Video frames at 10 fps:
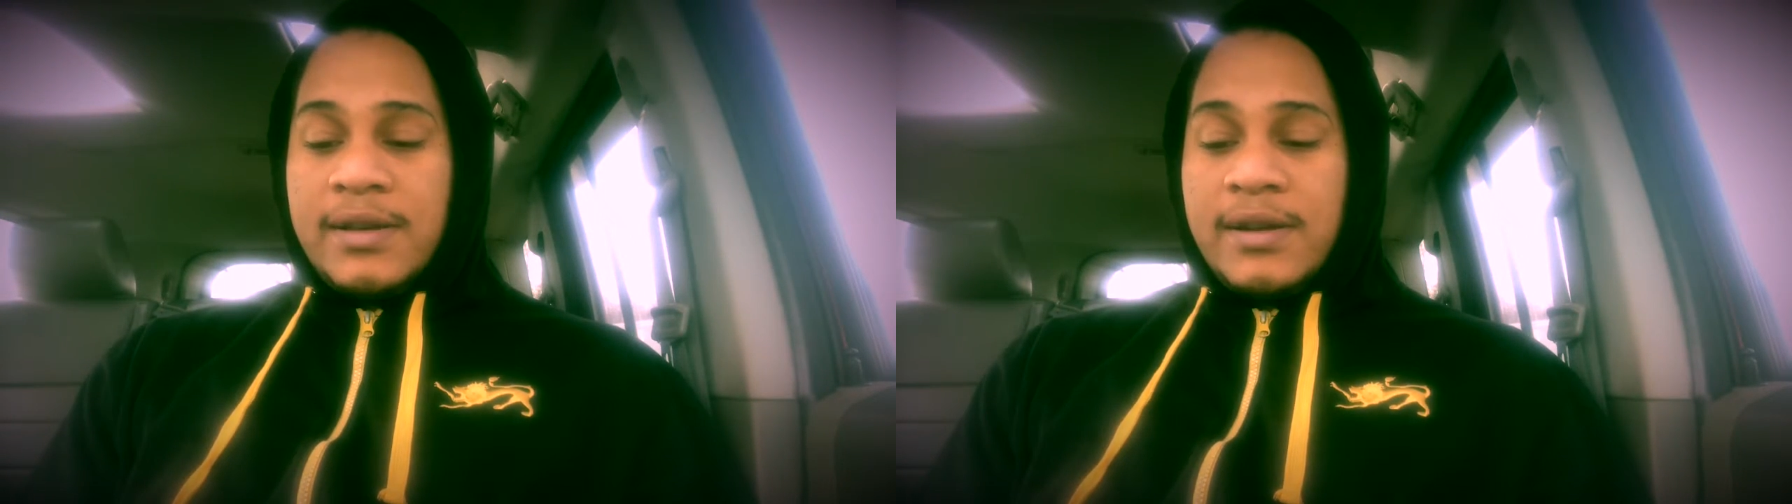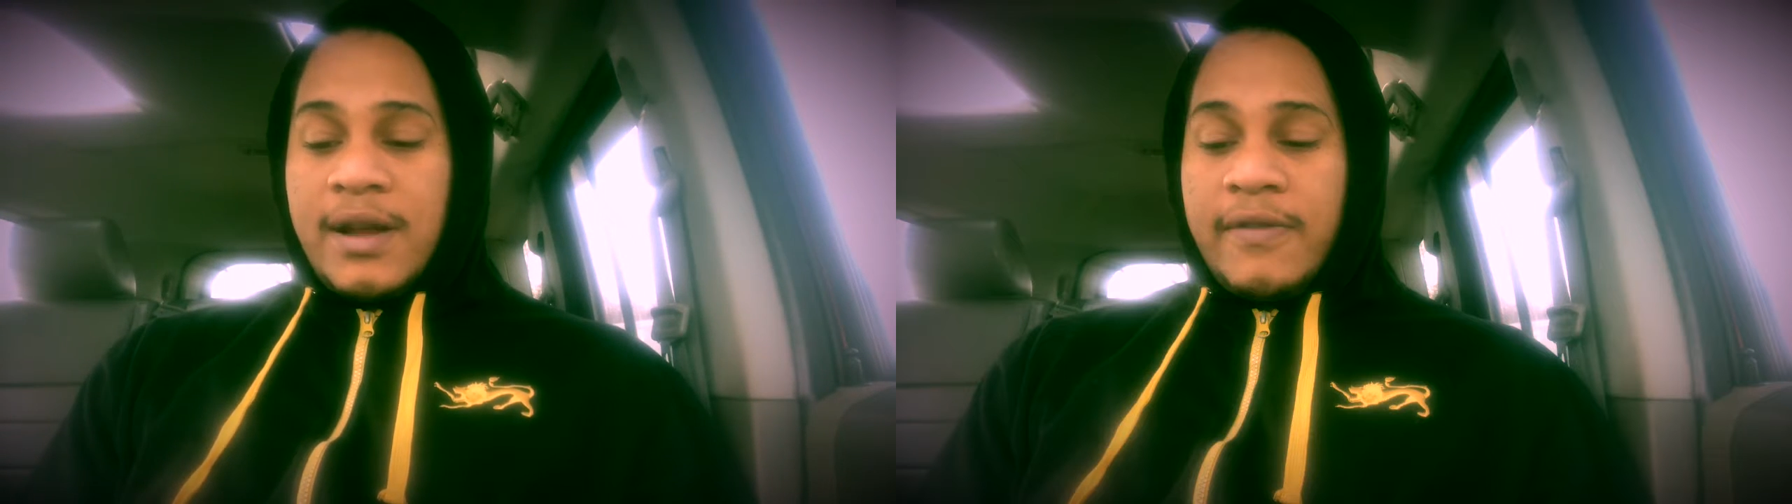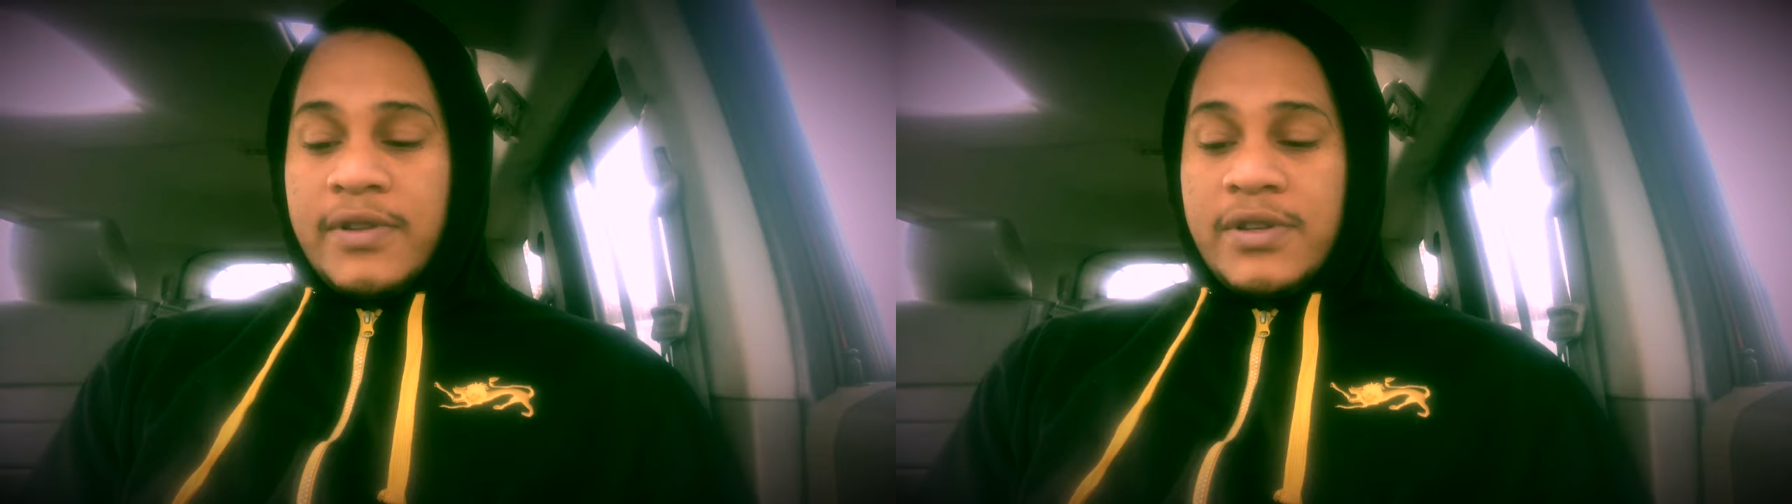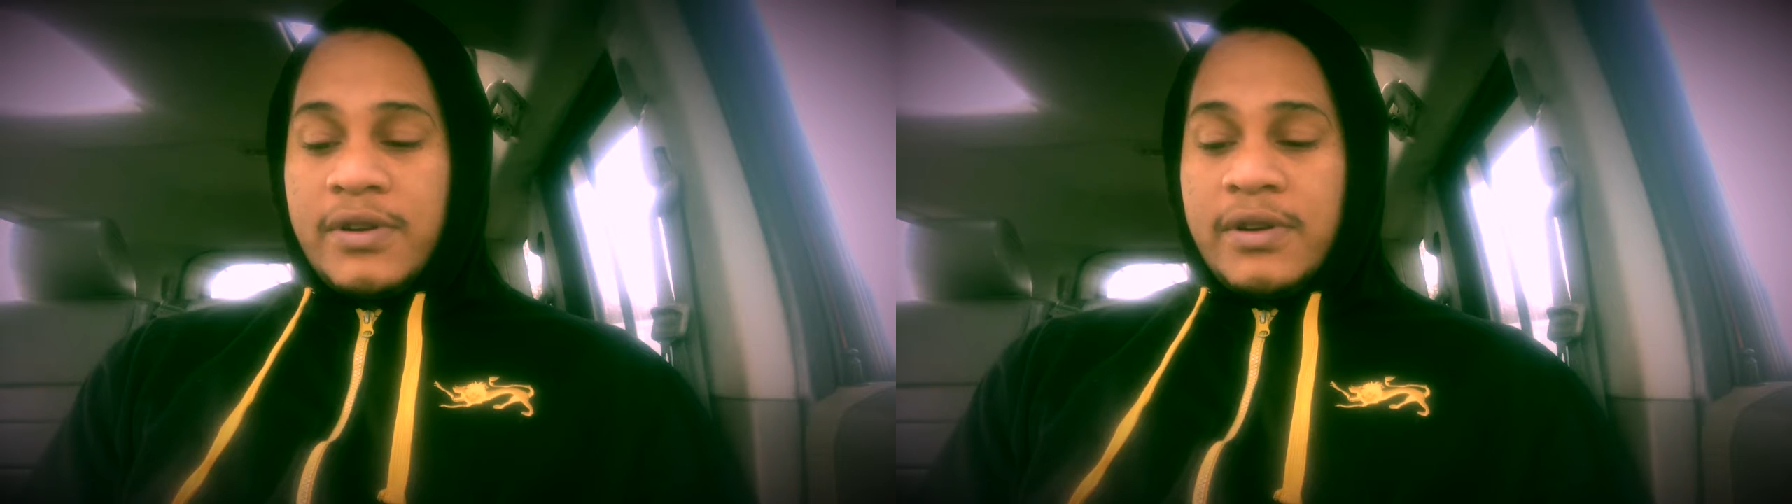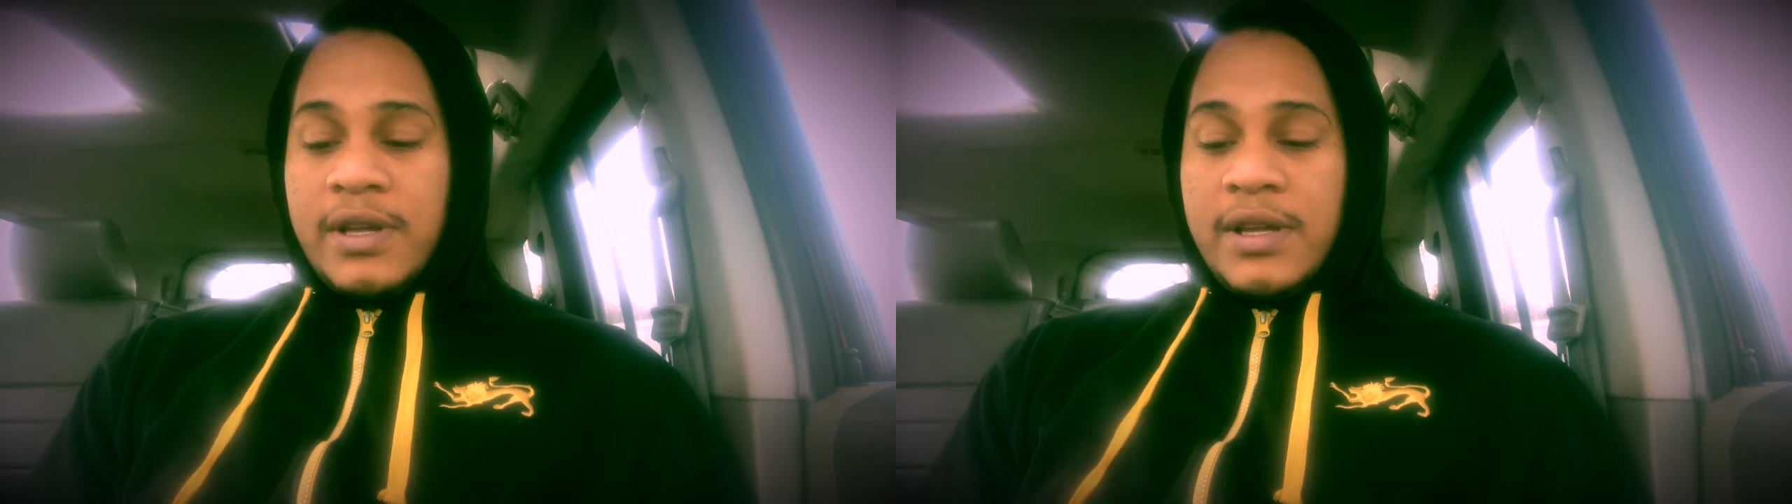You're not
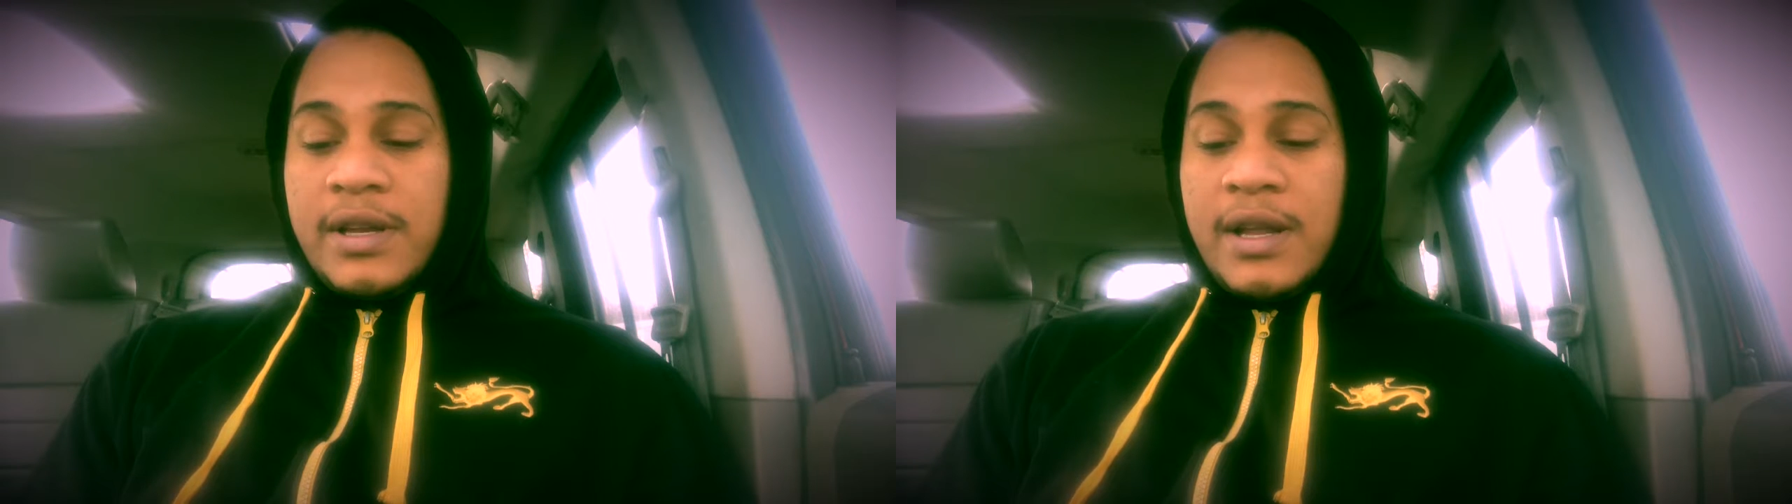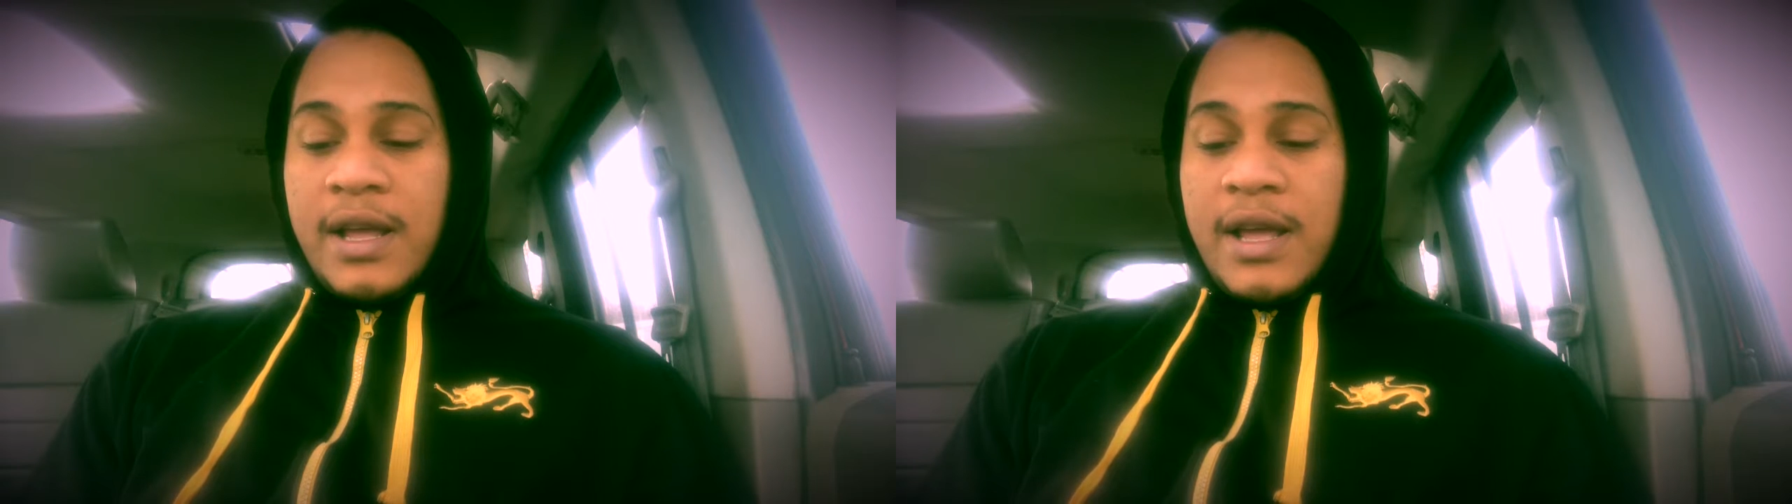returning